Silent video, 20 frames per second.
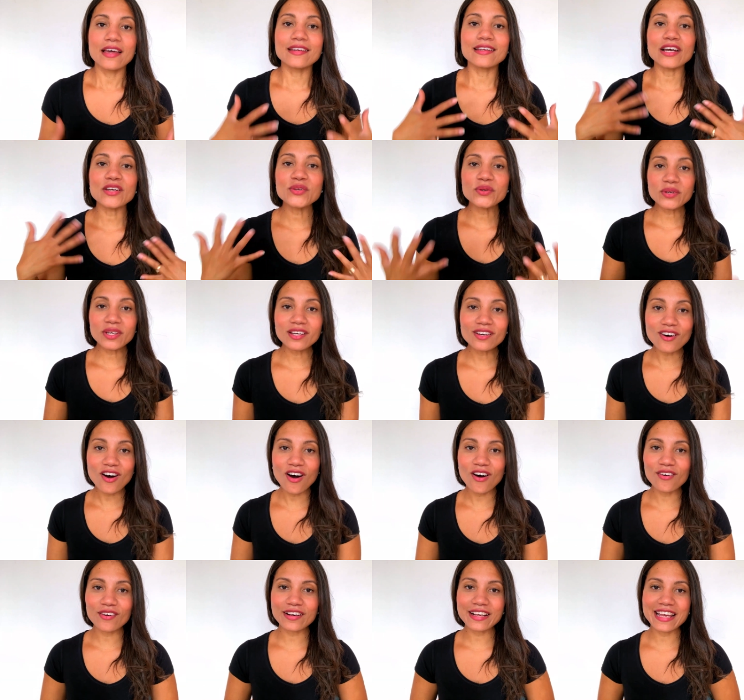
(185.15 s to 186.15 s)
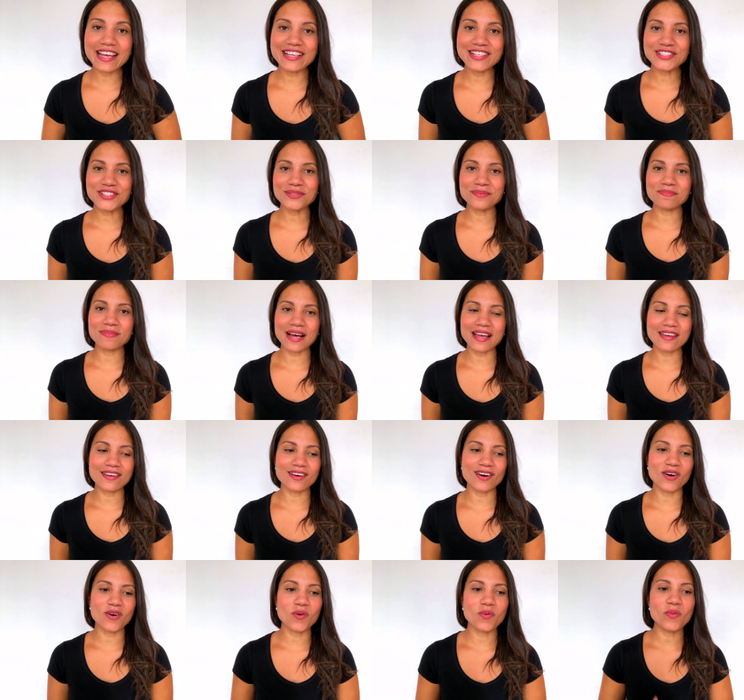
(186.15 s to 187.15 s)
Now you can call Archangel
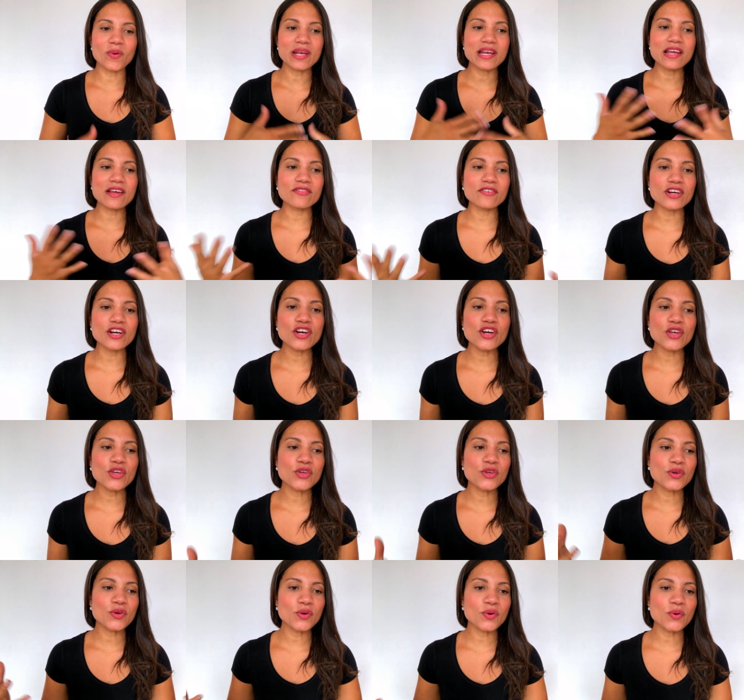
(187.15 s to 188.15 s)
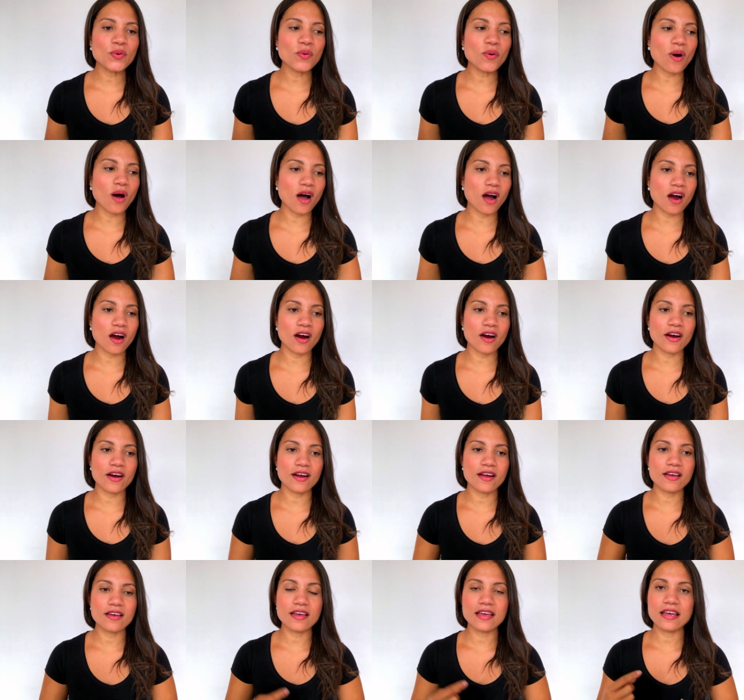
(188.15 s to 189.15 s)
Michael whenever you
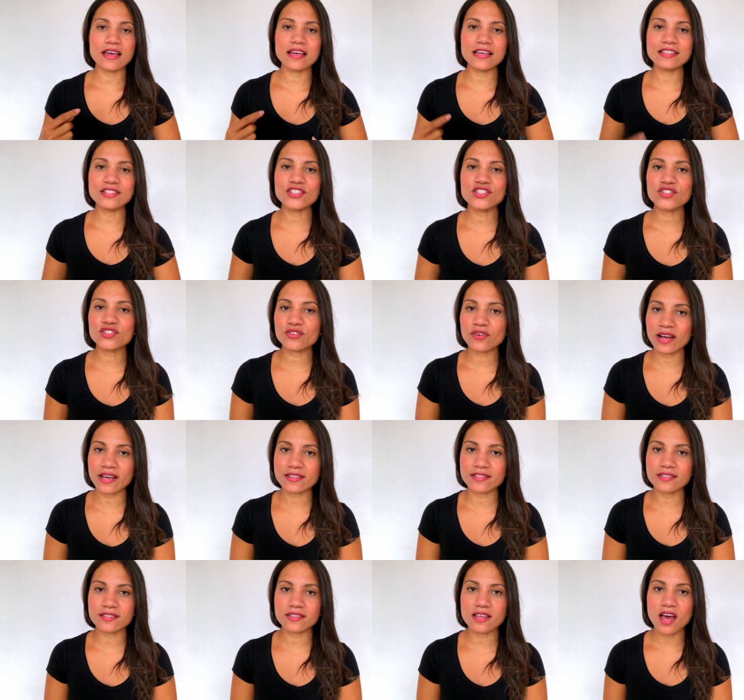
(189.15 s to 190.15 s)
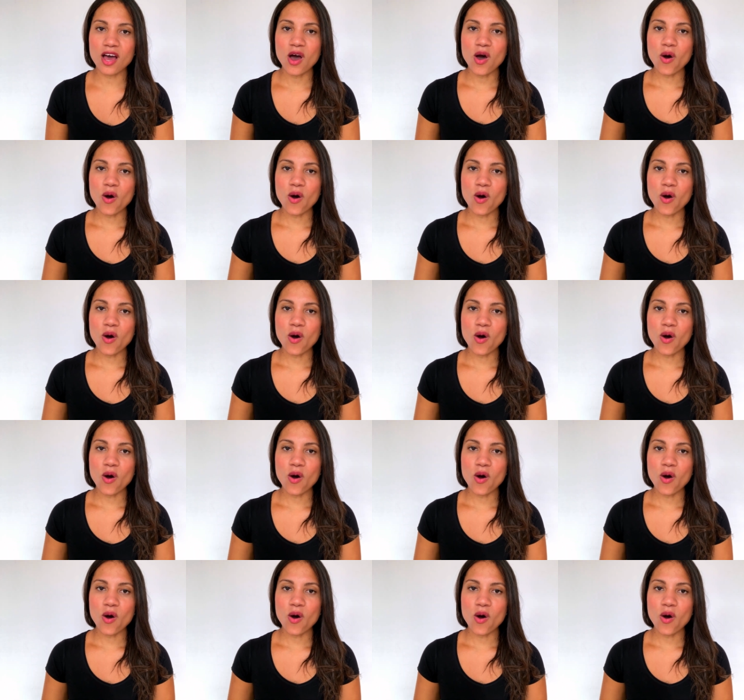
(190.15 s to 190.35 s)
are in stress,